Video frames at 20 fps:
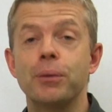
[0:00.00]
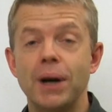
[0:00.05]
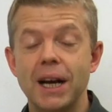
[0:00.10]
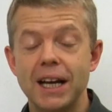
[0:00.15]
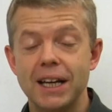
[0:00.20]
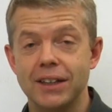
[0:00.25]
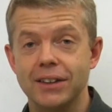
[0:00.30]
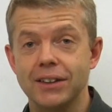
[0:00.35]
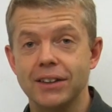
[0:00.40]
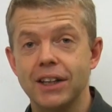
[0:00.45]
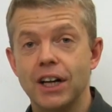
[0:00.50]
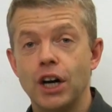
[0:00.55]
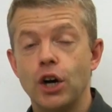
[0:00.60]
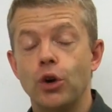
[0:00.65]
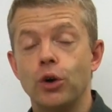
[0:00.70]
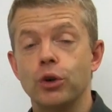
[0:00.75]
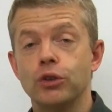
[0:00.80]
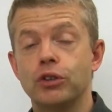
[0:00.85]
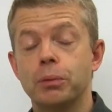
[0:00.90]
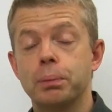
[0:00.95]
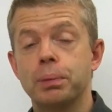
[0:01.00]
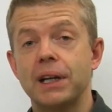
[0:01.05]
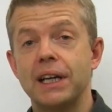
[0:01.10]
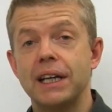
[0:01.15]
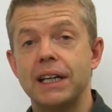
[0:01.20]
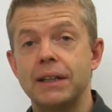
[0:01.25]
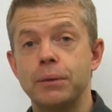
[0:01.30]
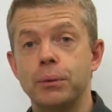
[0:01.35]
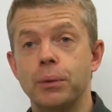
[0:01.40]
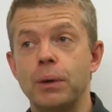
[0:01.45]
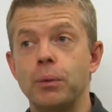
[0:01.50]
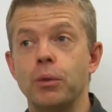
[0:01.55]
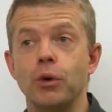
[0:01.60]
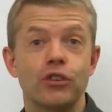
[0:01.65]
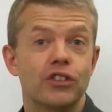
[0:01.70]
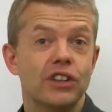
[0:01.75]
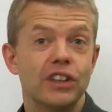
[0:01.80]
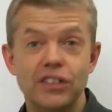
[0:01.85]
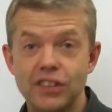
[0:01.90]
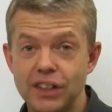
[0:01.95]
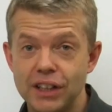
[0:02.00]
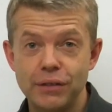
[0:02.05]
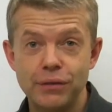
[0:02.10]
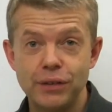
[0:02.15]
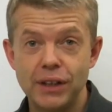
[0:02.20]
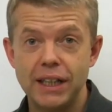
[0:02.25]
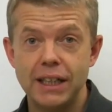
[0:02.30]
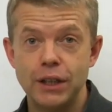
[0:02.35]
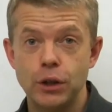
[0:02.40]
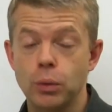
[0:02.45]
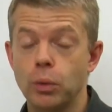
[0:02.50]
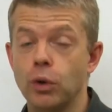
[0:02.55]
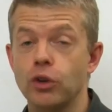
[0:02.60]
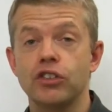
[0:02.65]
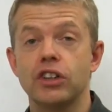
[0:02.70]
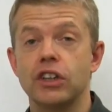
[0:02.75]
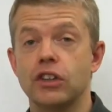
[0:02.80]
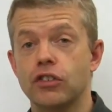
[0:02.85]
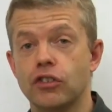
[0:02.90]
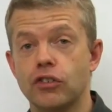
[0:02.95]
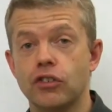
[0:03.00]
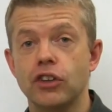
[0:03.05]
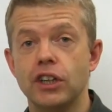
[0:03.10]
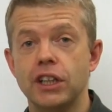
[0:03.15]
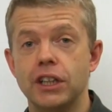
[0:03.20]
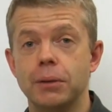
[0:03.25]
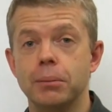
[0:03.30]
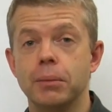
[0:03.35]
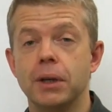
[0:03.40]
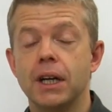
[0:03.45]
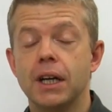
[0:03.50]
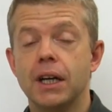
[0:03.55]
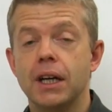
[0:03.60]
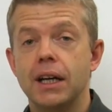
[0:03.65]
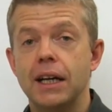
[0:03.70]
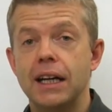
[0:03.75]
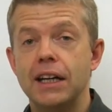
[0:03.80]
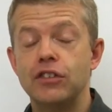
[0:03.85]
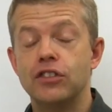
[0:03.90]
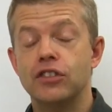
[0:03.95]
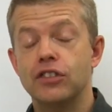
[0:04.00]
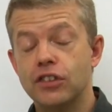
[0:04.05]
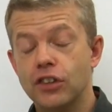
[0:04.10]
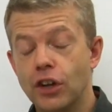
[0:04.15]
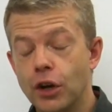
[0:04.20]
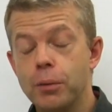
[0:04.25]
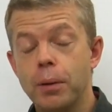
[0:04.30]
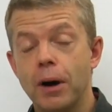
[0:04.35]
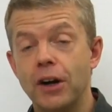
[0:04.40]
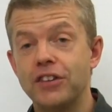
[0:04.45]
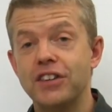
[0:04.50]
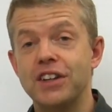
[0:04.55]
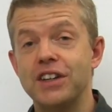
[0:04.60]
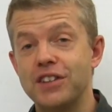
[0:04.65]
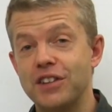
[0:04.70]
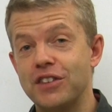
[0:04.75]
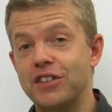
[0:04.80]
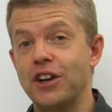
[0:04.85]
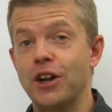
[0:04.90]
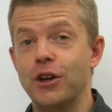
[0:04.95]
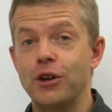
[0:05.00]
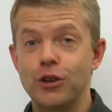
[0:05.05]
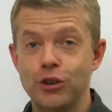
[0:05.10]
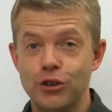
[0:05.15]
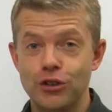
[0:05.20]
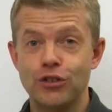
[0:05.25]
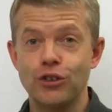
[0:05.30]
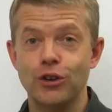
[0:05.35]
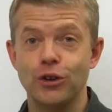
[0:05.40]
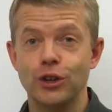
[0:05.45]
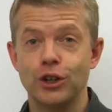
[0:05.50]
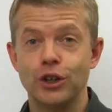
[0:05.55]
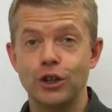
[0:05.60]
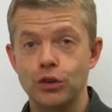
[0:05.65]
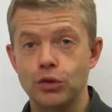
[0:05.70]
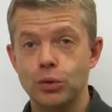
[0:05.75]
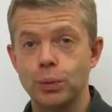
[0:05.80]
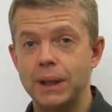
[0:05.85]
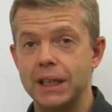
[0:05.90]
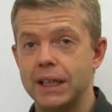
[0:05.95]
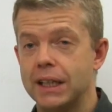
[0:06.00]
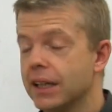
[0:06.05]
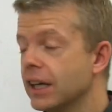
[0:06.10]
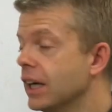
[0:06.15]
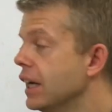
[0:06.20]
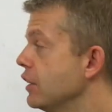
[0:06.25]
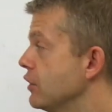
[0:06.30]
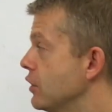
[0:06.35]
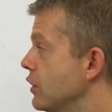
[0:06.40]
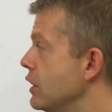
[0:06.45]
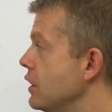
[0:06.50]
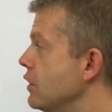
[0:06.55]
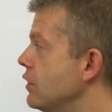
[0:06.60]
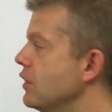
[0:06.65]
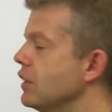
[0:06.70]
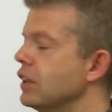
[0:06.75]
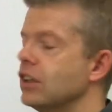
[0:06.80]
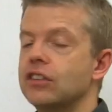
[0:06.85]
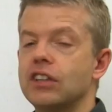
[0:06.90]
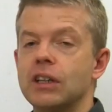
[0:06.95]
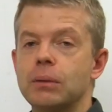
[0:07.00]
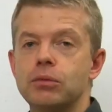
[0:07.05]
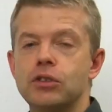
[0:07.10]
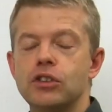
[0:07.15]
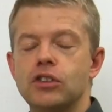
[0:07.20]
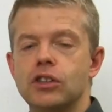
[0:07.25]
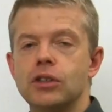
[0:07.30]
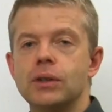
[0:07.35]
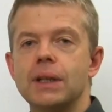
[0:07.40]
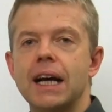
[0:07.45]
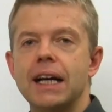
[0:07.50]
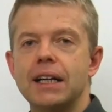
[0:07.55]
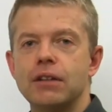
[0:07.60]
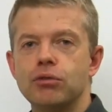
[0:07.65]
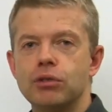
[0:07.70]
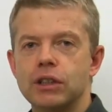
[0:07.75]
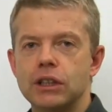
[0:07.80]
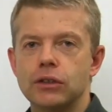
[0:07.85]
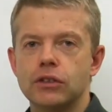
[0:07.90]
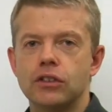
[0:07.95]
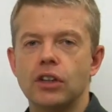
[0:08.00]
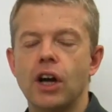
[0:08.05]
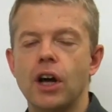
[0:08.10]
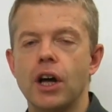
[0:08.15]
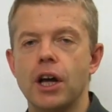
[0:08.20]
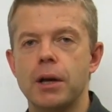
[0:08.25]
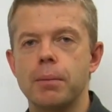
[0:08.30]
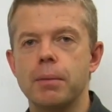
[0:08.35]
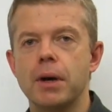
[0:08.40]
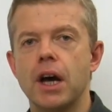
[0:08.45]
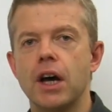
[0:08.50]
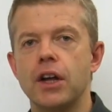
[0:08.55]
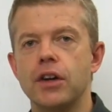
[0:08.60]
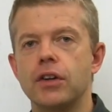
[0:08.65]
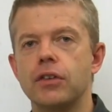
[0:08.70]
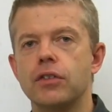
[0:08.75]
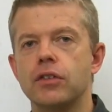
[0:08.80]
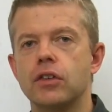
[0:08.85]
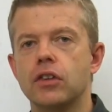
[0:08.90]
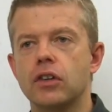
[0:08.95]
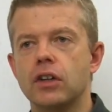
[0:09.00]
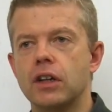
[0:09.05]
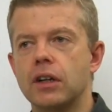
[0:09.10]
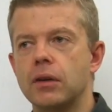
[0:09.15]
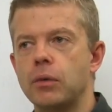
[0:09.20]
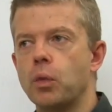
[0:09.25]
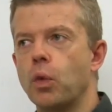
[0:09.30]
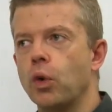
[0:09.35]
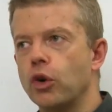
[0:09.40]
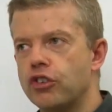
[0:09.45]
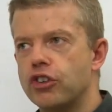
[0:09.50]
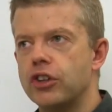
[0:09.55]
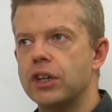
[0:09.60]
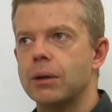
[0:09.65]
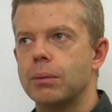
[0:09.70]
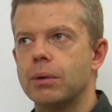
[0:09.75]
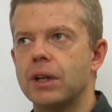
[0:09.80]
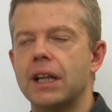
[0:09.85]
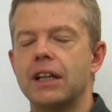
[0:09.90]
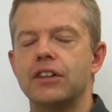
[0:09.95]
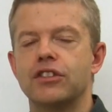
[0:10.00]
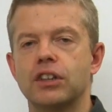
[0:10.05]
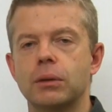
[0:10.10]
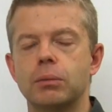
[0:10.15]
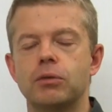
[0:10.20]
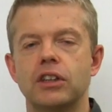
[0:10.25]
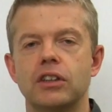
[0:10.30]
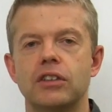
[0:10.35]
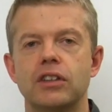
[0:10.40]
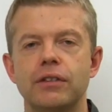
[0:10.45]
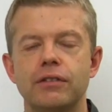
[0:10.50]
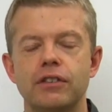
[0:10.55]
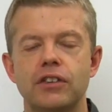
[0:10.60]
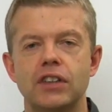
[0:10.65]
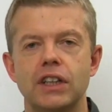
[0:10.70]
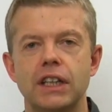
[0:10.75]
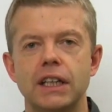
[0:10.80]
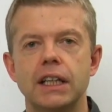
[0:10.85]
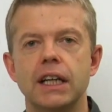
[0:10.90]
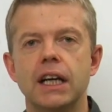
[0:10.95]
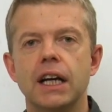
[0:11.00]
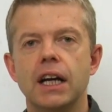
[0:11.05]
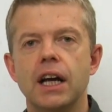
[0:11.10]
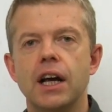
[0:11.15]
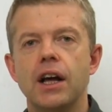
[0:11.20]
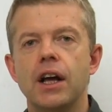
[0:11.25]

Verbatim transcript: the rail or to play when watching T V or watching a stream. It's so much easier to know who's strong and who's weak. So this is an attempt to do that in real time. And once you get rid of that subjectivity,